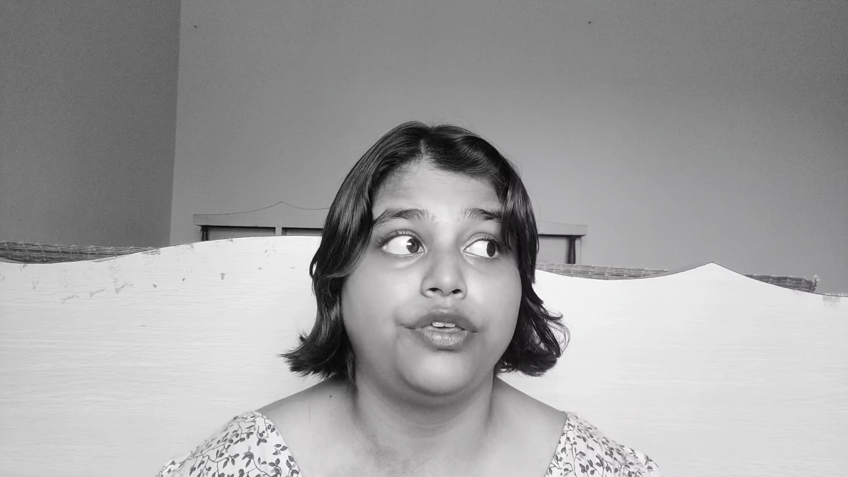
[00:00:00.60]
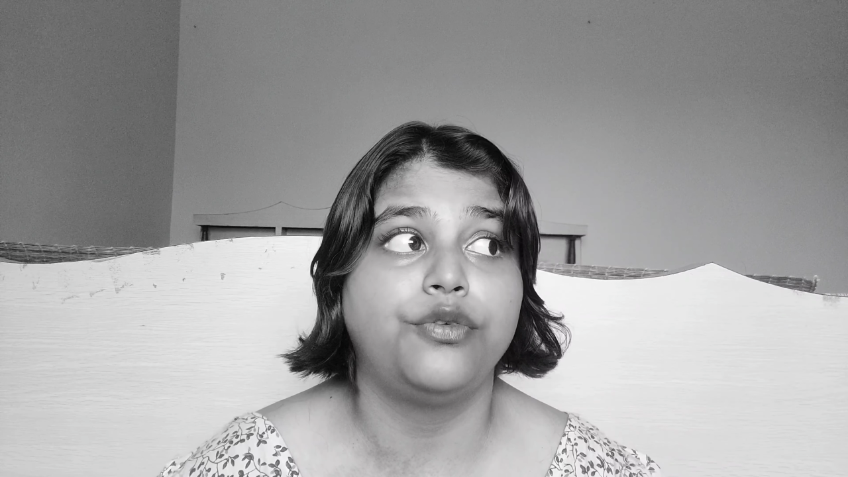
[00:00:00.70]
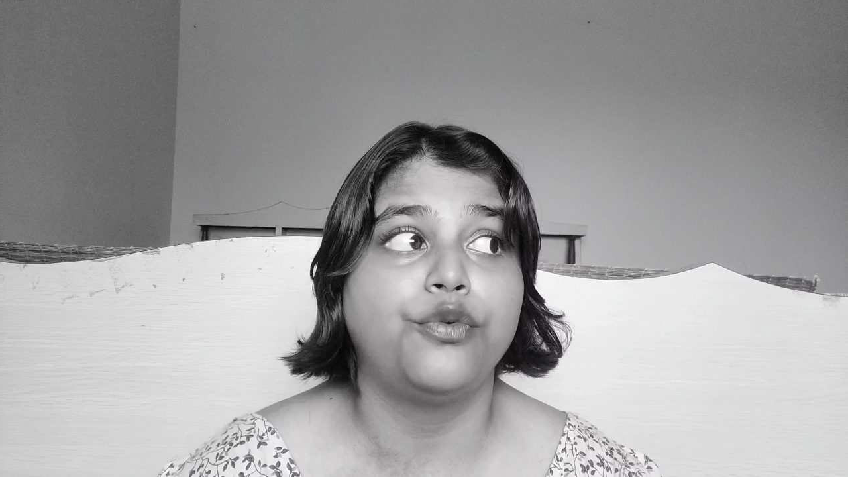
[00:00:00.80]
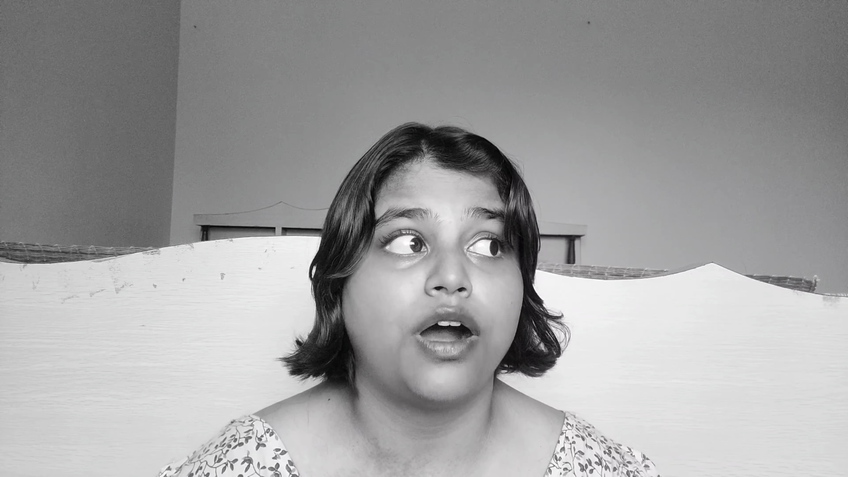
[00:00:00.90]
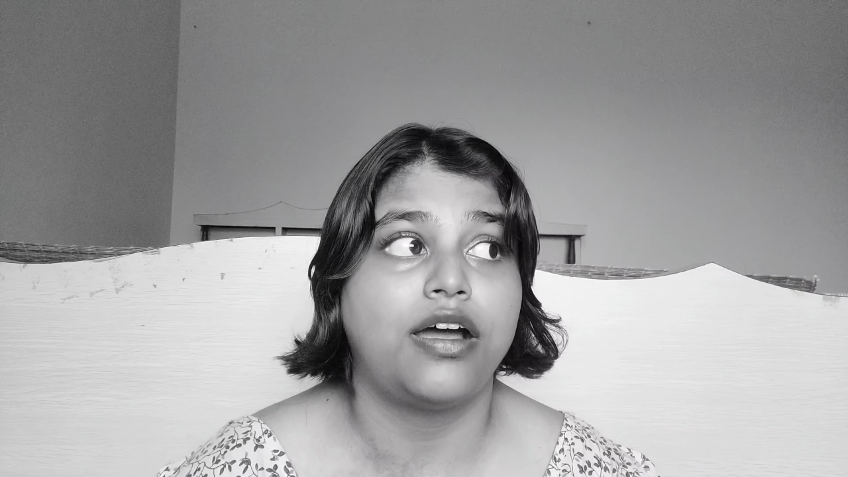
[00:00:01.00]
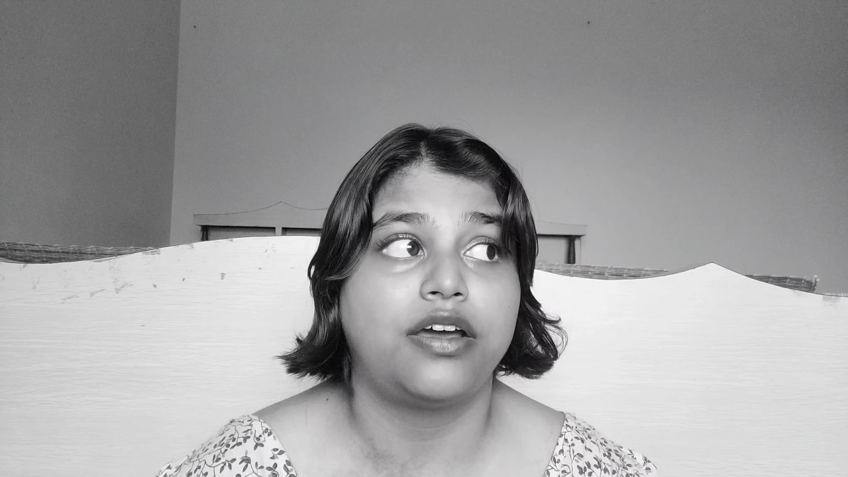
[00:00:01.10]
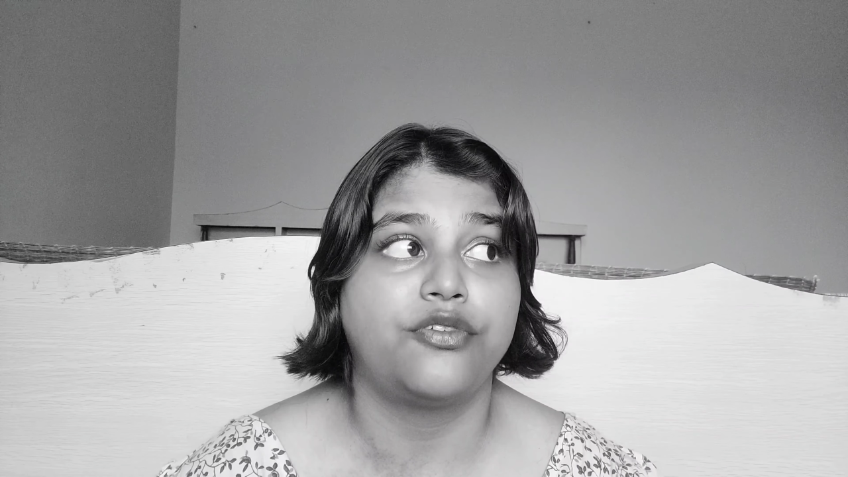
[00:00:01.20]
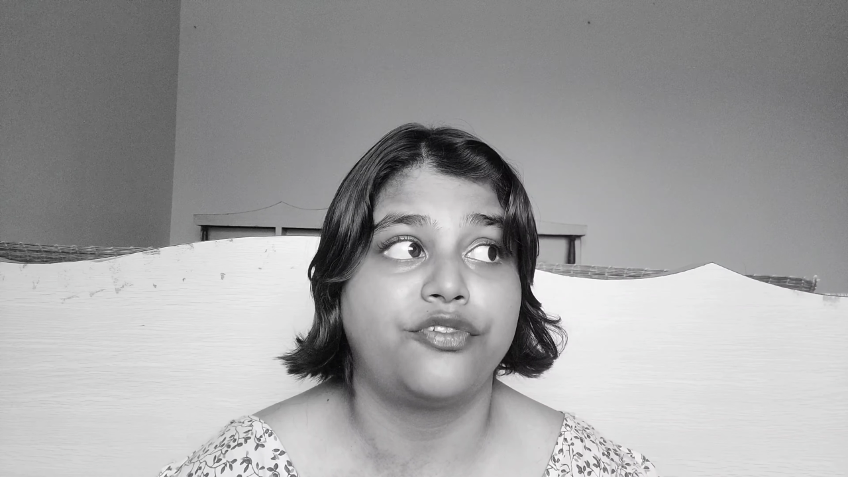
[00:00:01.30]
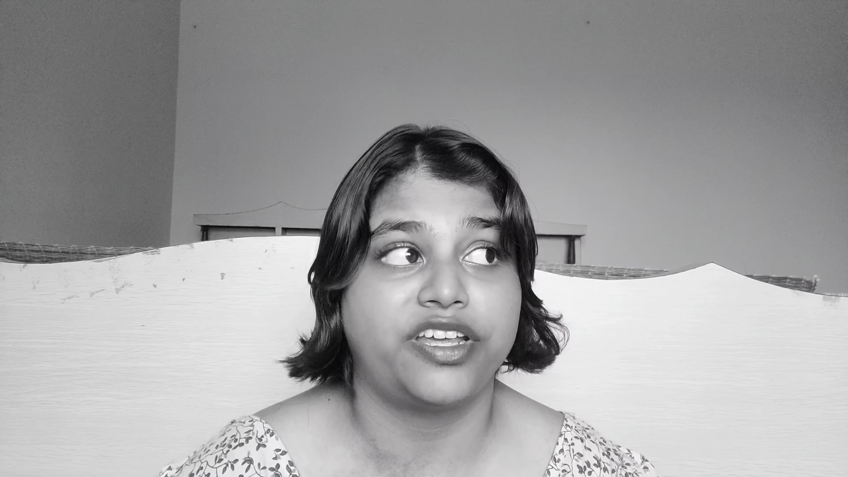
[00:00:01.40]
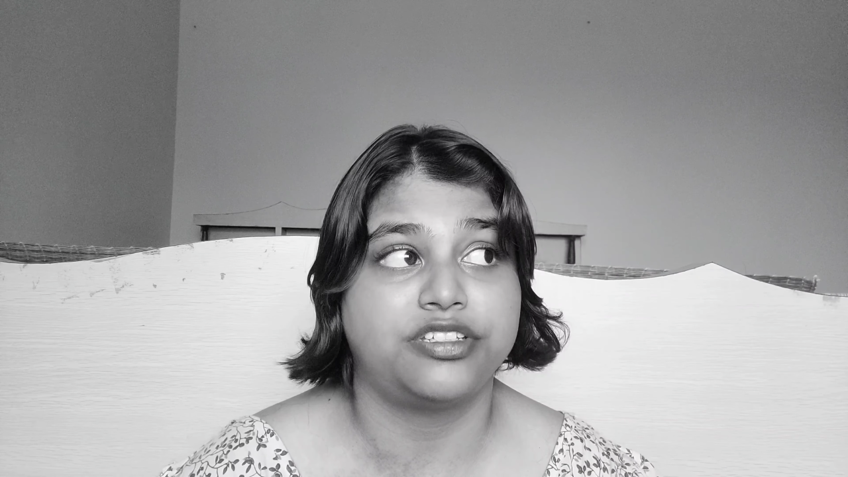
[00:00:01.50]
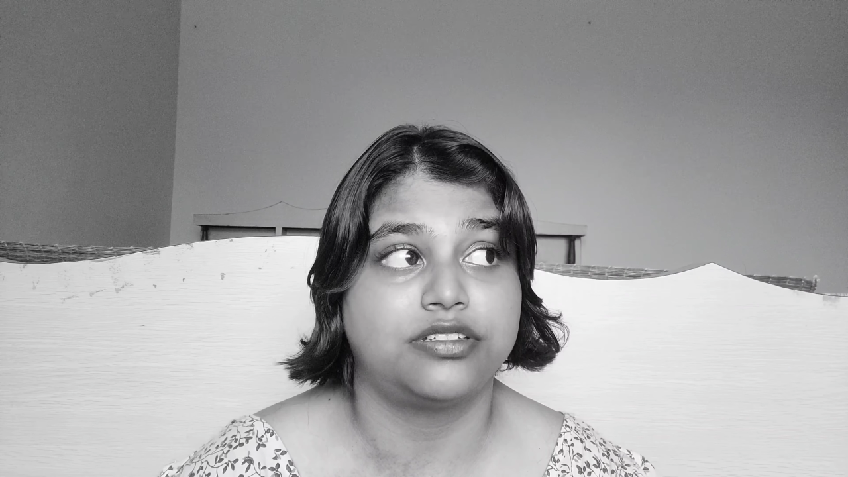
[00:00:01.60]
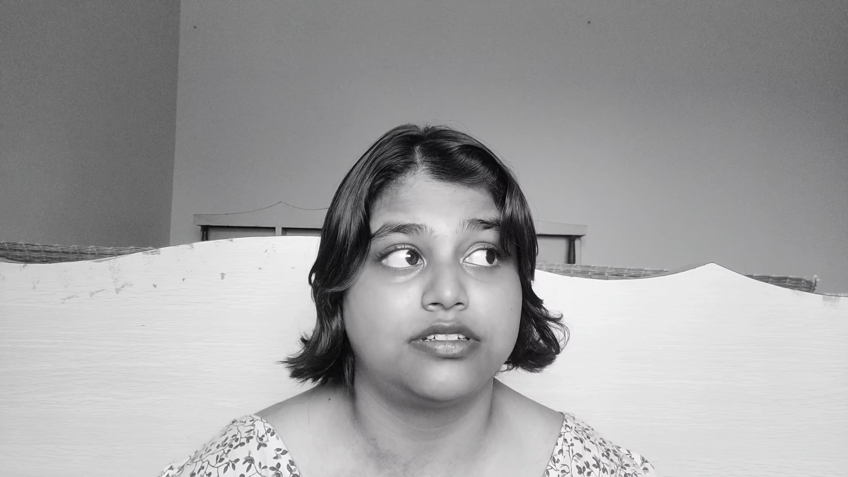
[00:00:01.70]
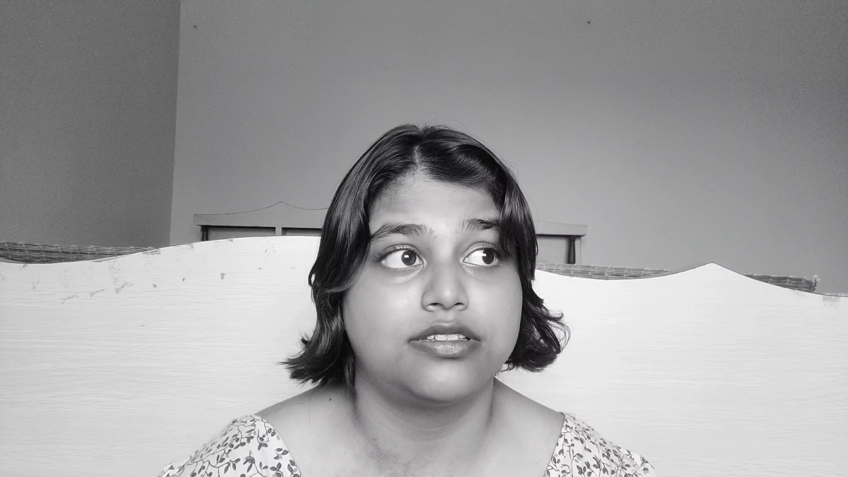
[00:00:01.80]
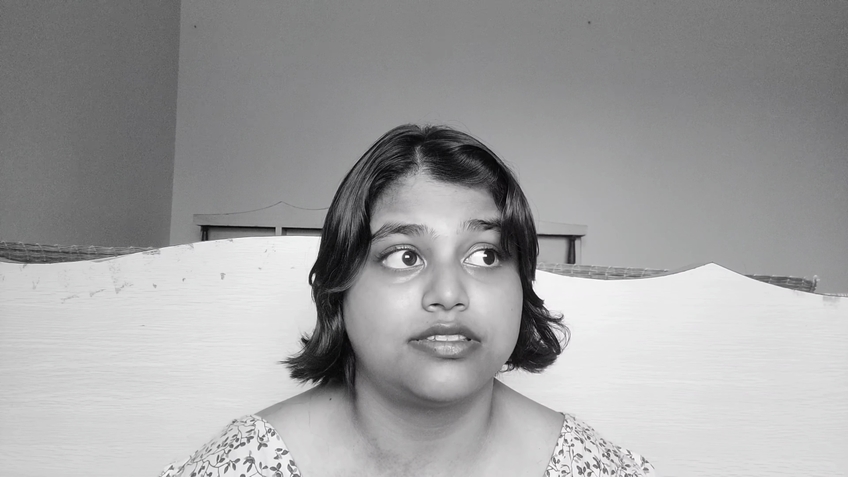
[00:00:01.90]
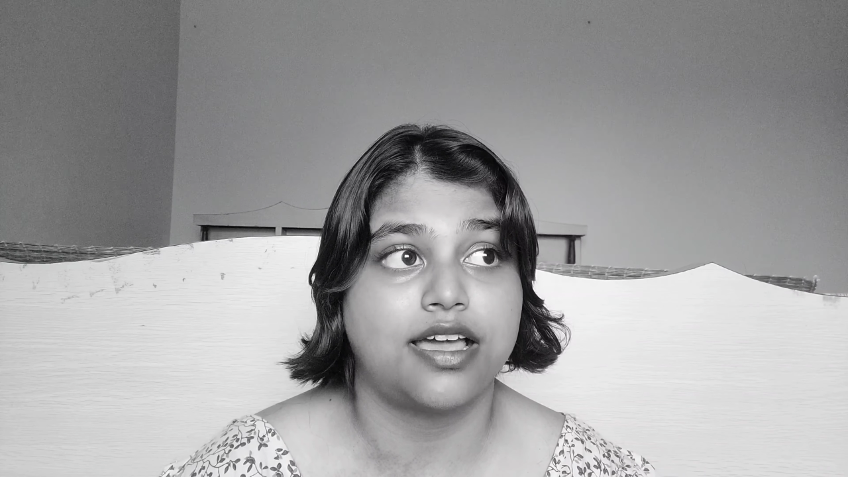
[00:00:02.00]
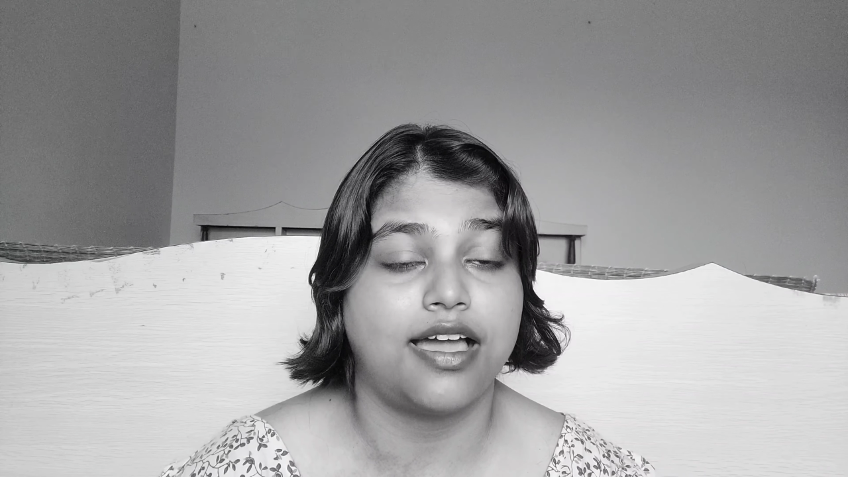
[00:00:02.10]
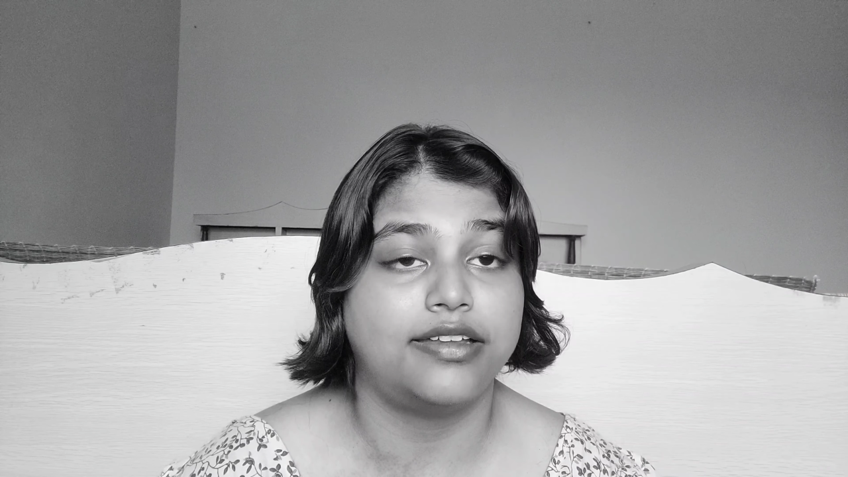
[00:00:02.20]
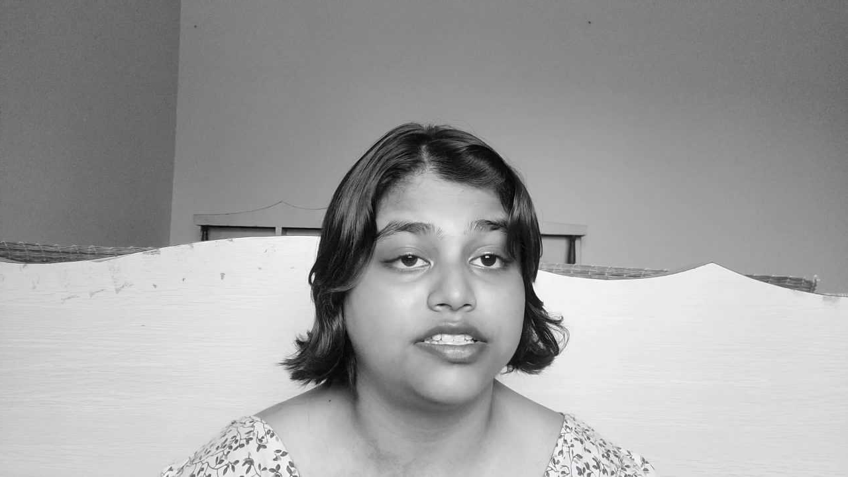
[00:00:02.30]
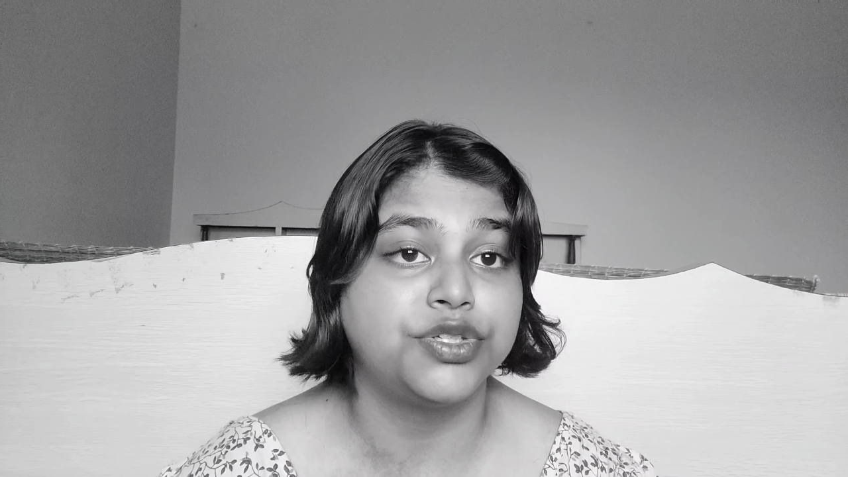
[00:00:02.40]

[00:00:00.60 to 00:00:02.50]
you are a freshers and